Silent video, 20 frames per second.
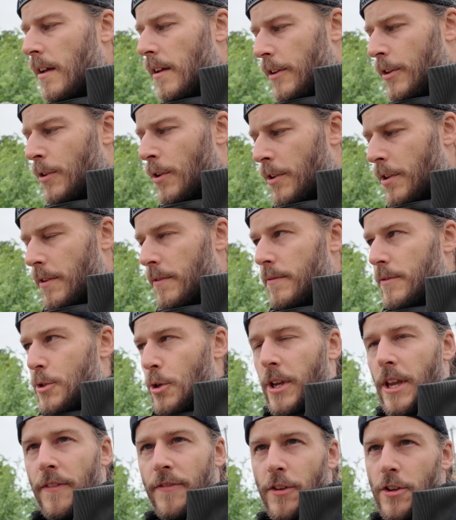You know, to
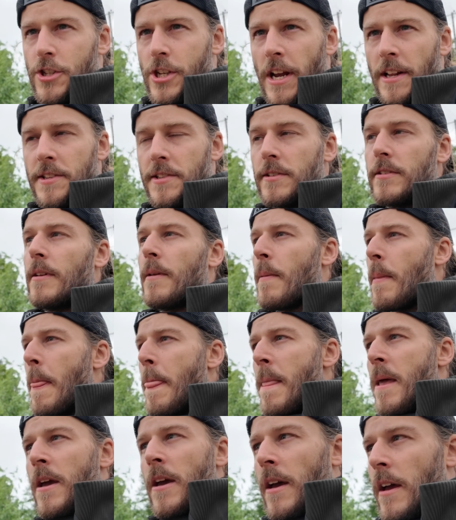give the chance.
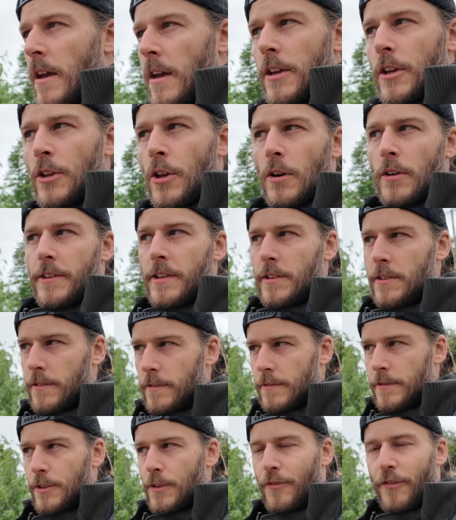You know,
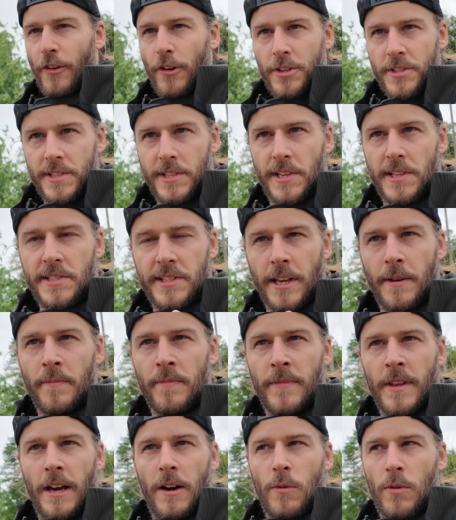the first
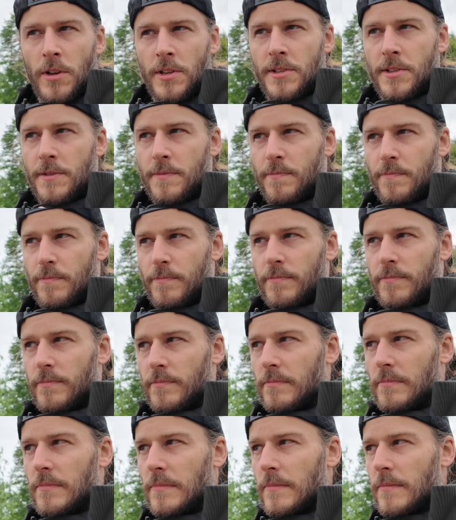system that was
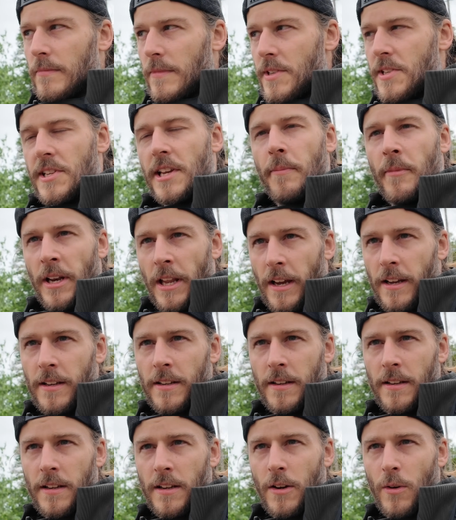similar
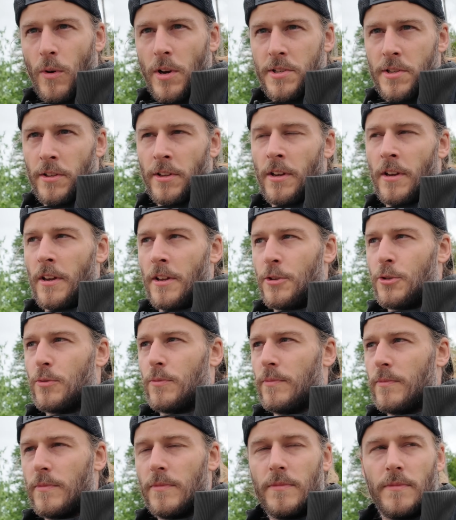was on a
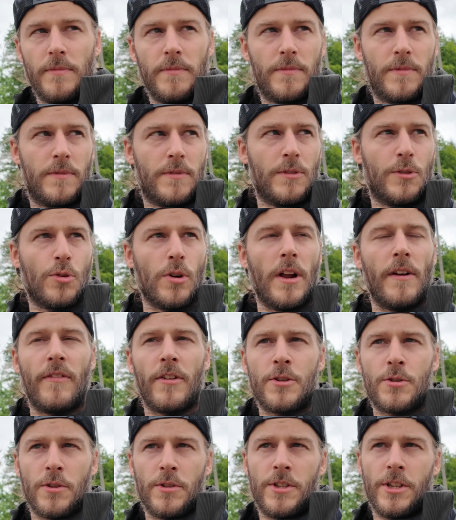
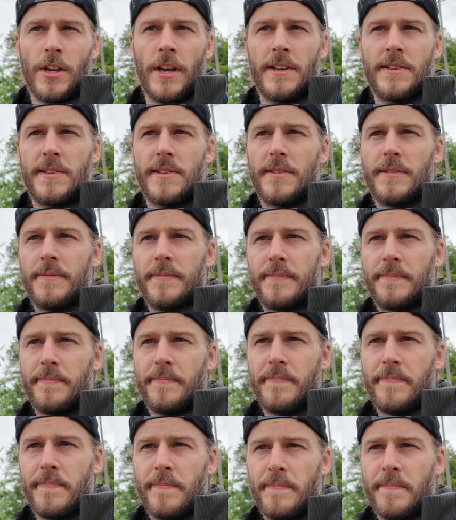1200 GS.
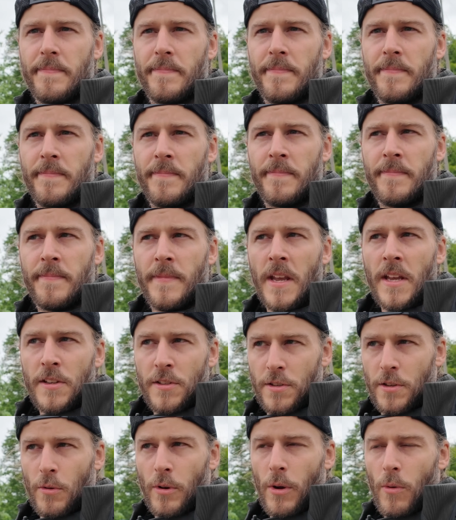
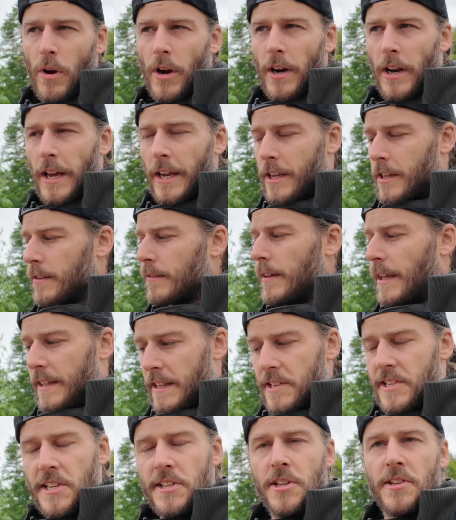So we were like,
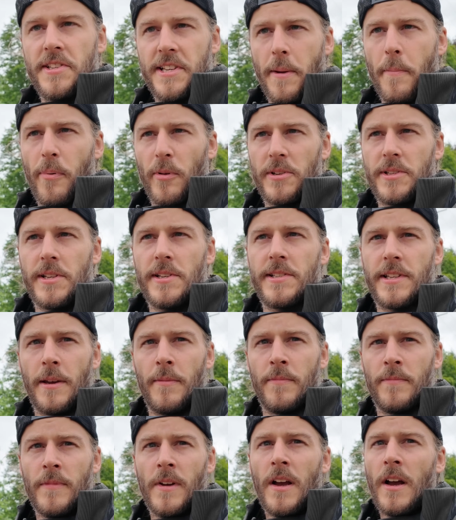this is a simple
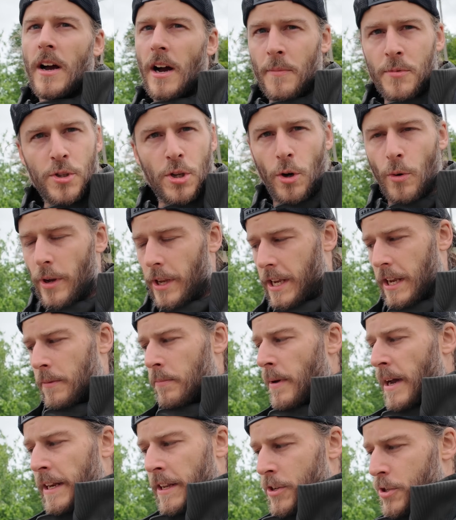system. I'm sure we can
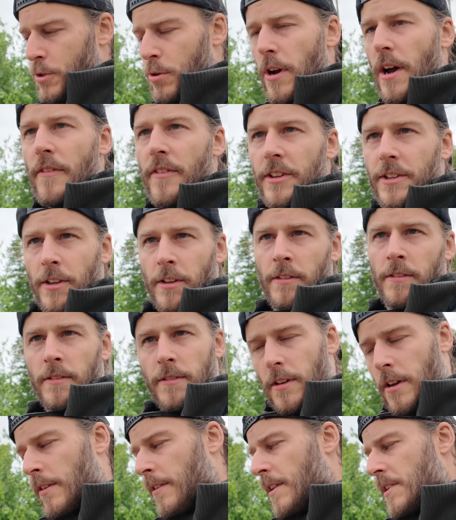manage to have it
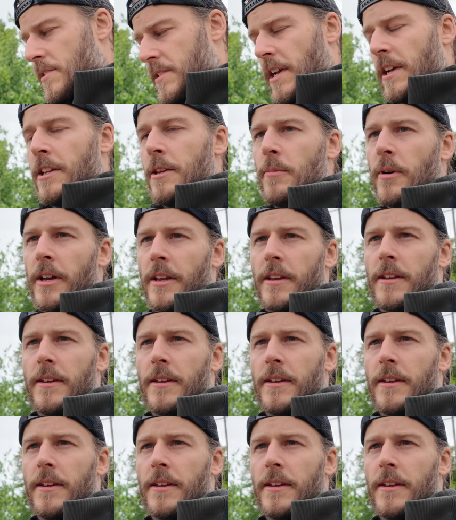on this tiny bike.